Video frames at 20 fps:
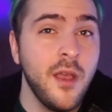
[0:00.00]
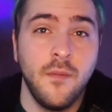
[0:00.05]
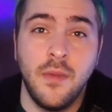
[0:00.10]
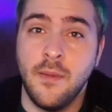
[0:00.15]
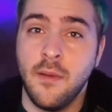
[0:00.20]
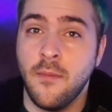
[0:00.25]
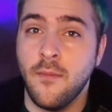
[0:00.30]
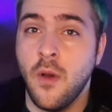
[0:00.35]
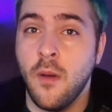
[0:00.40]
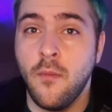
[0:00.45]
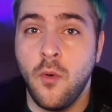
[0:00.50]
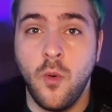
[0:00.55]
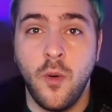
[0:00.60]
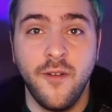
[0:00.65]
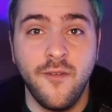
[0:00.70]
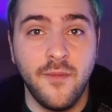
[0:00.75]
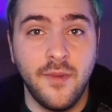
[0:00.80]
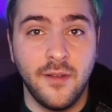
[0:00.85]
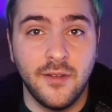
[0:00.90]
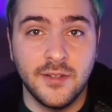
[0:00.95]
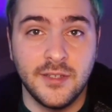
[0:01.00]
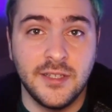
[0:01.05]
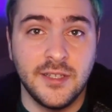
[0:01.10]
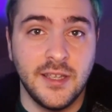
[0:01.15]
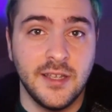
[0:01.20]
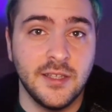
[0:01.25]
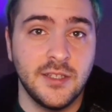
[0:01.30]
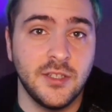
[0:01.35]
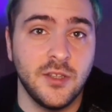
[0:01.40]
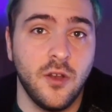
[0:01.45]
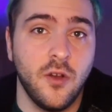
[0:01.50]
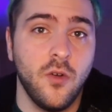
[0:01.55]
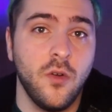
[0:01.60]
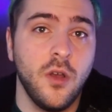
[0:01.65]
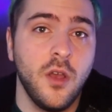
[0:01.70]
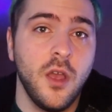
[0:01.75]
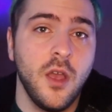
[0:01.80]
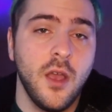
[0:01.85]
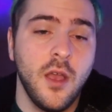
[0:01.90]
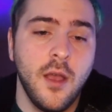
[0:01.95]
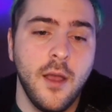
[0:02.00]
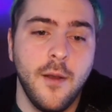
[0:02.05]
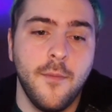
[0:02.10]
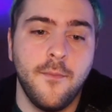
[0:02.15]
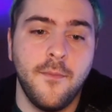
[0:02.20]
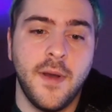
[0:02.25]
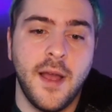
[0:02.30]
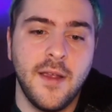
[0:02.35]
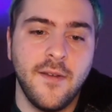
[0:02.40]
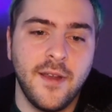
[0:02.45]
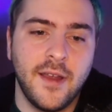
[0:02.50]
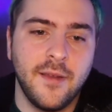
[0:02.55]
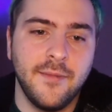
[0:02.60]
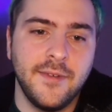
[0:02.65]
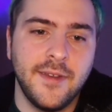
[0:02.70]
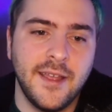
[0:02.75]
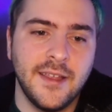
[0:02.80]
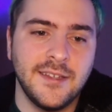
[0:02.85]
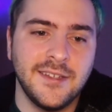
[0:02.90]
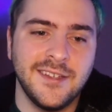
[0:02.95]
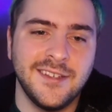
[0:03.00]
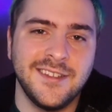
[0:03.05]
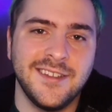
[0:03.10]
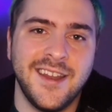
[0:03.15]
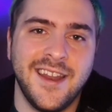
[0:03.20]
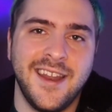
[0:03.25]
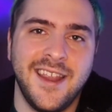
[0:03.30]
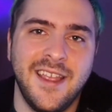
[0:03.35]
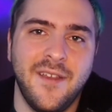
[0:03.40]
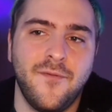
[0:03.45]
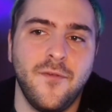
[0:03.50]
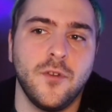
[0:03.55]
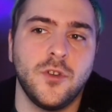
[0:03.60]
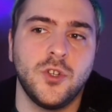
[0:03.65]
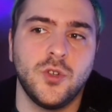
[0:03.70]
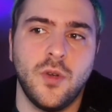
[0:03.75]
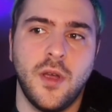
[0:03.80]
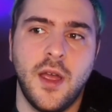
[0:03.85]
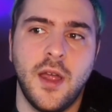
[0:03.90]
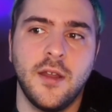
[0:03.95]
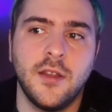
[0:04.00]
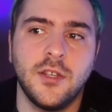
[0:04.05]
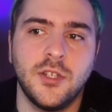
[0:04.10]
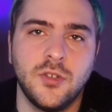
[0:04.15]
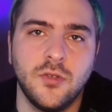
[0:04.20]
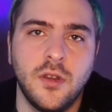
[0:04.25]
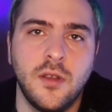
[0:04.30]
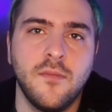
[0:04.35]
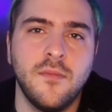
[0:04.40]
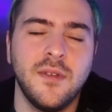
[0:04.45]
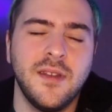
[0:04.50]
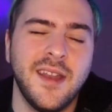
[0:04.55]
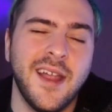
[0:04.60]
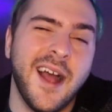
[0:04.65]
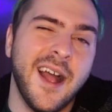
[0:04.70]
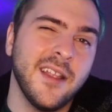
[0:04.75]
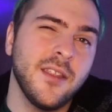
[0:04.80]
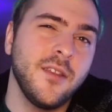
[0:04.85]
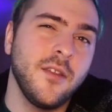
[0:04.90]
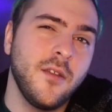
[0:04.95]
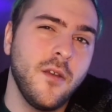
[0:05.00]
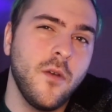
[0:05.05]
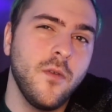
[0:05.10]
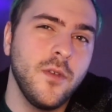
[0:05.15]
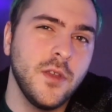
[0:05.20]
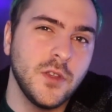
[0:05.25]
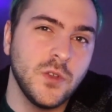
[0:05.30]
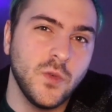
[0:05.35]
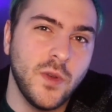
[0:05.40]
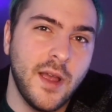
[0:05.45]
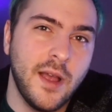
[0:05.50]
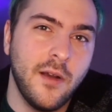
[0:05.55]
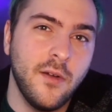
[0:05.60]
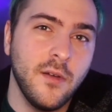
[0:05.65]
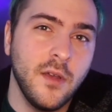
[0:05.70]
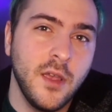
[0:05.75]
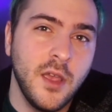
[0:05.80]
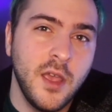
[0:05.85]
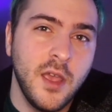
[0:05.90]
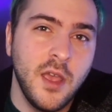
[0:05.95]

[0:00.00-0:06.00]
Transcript: People on mobile won't even be able to see it. So my recommendation is, if you're trying to stream, not to go this route.